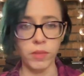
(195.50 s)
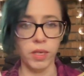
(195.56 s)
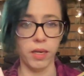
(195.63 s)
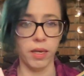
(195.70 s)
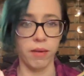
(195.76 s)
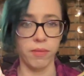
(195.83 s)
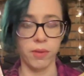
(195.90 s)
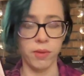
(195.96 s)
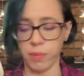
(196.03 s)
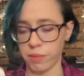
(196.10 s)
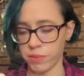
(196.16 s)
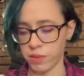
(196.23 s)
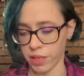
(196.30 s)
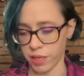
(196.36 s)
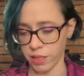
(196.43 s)
I have their
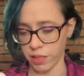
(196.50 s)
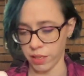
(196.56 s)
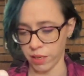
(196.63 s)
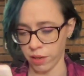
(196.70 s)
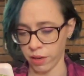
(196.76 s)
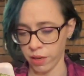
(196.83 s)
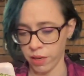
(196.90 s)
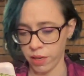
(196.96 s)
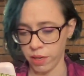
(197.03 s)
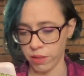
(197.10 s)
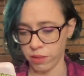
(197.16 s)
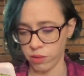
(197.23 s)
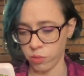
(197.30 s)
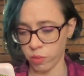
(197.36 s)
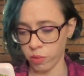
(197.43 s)
website here.
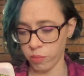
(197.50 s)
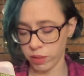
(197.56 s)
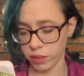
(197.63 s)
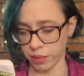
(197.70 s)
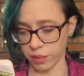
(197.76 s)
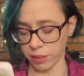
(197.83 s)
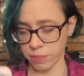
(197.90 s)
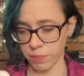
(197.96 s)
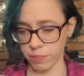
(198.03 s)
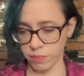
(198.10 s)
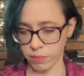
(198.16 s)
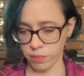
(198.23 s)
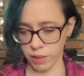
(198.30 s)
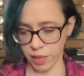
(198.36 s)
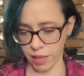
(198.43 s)
Normally,
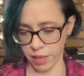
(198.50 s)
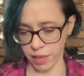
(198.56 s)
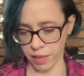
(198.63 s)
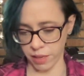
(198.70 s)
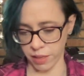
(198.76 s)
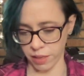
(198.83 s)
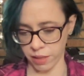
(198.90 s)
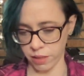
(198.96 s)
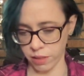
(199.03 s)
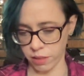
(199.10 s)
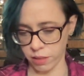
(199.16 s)
a